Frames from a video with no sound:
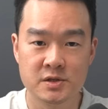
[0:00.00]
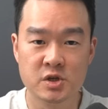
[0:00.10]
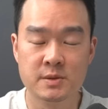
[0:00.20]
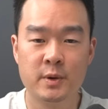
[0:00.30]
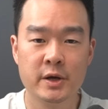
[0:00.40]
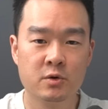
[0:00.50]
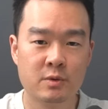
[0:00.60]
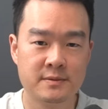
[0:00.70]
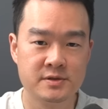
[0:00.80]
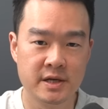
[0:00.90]
So it's a pretty good
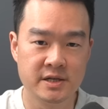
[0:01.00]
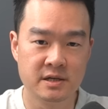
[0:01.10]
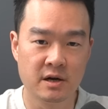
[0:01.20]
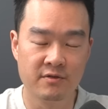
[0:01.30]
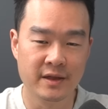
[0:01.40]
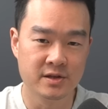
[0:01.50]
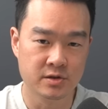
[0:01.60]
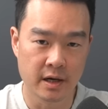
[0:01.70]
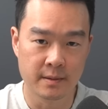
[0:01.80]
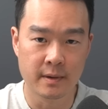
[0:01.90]
representation of the
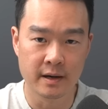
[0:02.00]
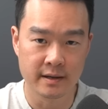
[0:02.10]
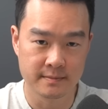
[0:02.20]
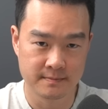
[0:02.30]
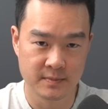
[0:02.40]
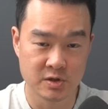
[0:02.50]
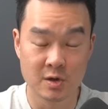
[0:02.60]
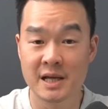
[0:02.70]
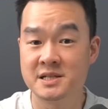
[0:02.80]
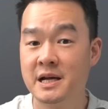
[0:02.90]
entire market. So
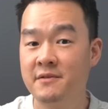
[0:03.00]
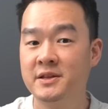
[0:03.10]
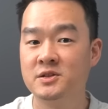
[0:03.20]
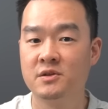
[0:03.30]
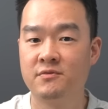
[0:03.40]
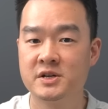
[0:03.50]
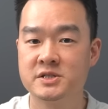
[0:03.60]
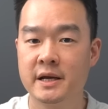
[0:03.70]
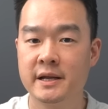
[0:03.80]
let's dive into the first